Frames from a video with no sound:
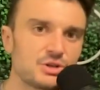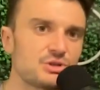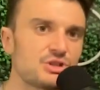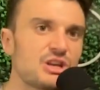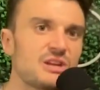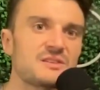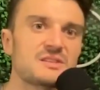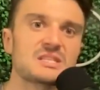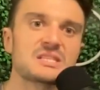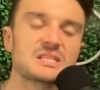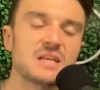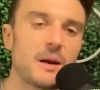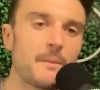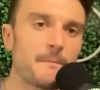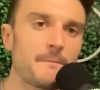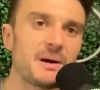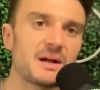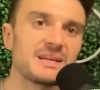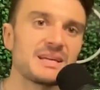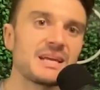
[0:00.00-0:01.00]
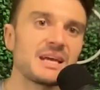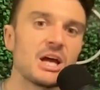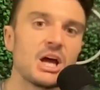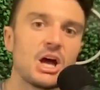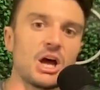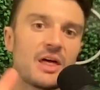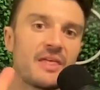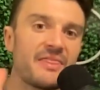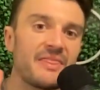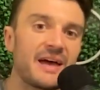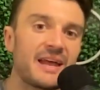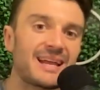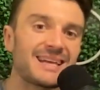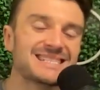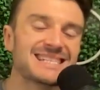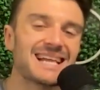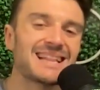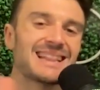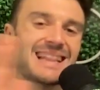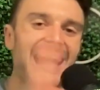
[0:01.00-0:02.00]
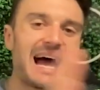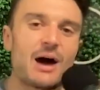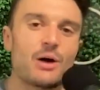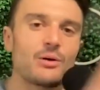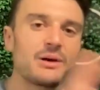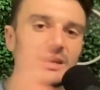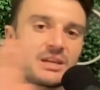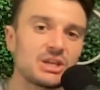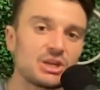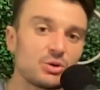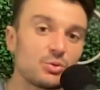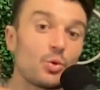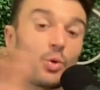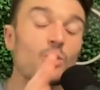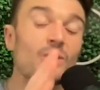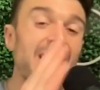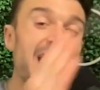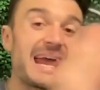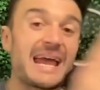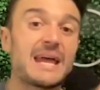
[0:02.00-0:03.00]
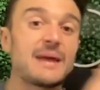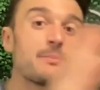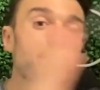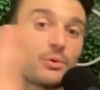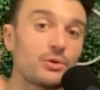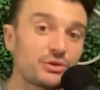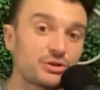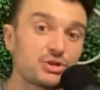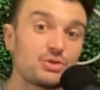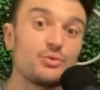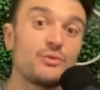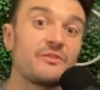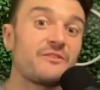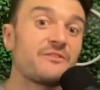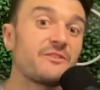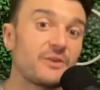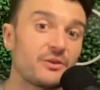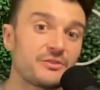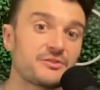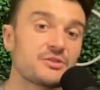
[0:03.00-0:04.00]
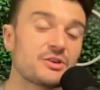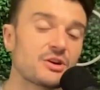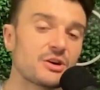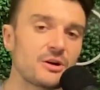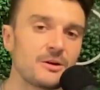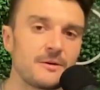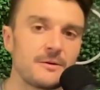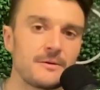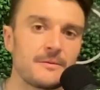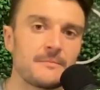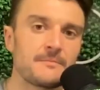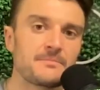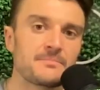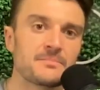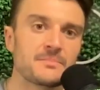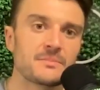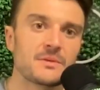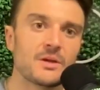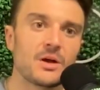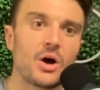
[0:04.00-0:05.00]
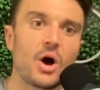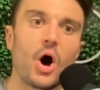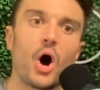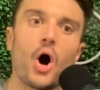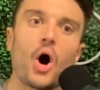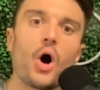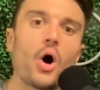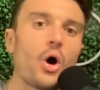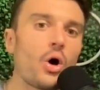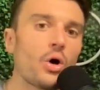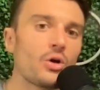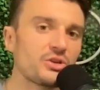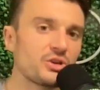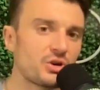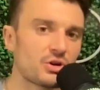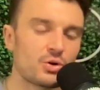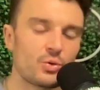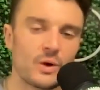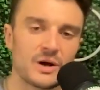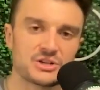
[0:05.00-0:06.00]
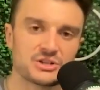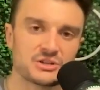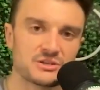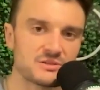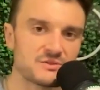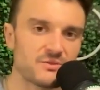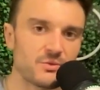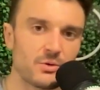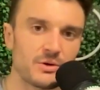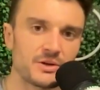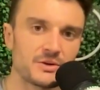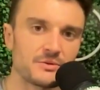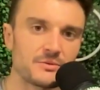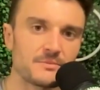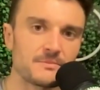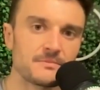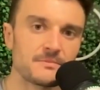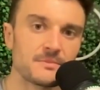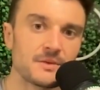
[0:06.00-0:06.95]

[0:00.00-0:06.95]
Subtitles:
You should have somebody that is allowing you or able to filter all your questions for you.